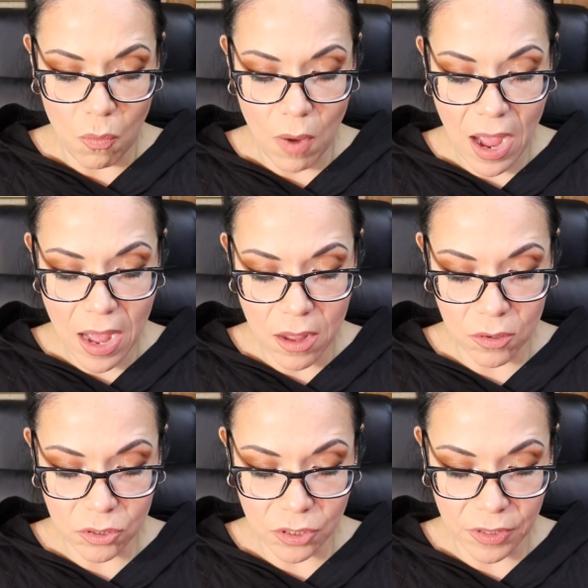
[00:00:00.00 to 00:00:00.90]

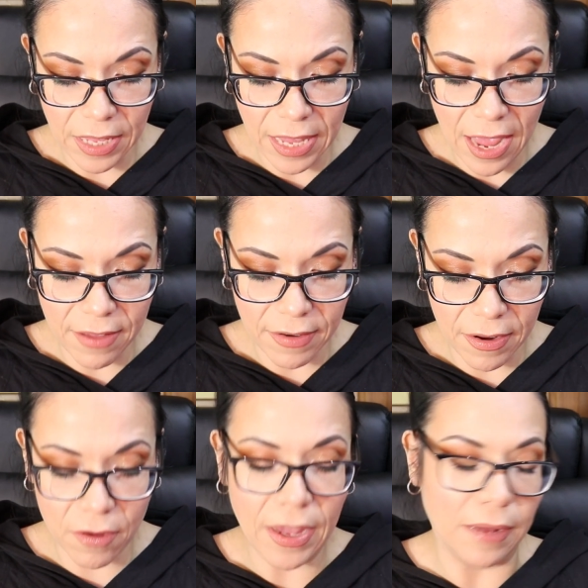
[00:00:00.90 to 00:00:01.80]
Wow, so they had,
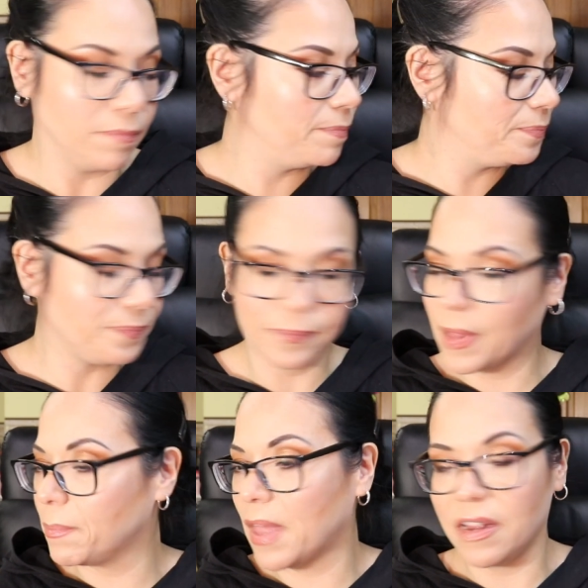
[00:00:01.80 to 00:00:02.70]
okay,
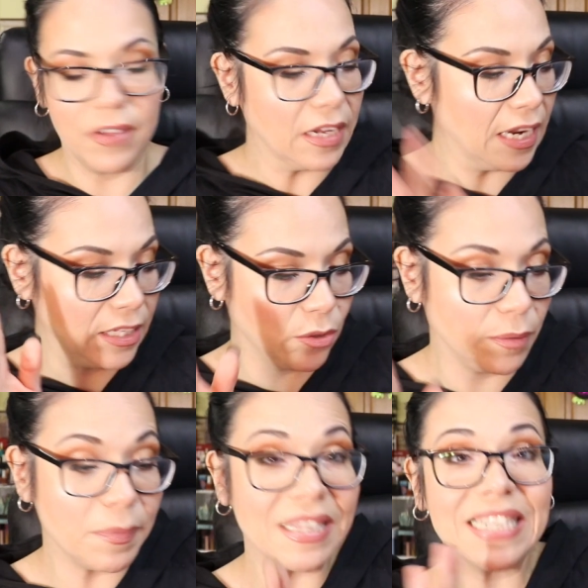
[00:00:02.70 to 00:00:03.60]
I'm not even going to get into
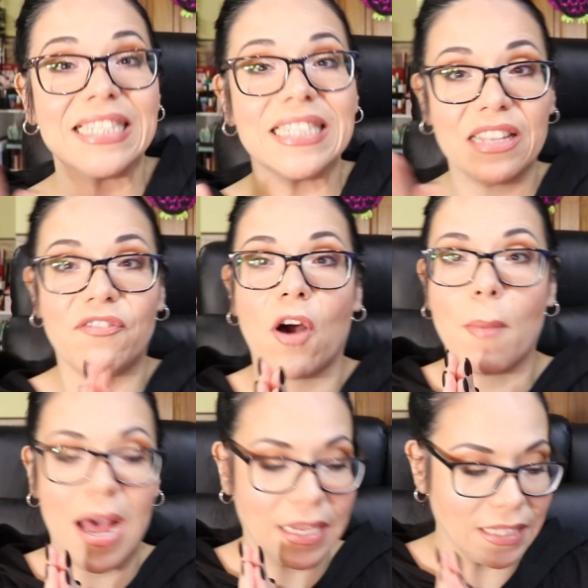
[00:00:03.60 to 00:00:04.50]
it, but this is the fall
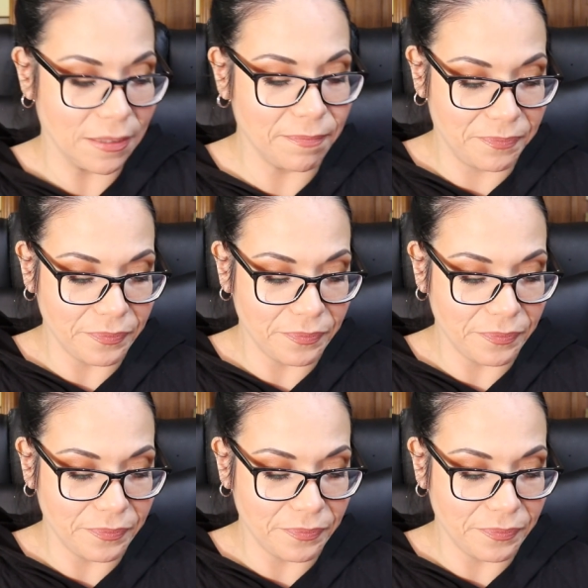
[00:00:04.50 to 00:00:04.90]
box.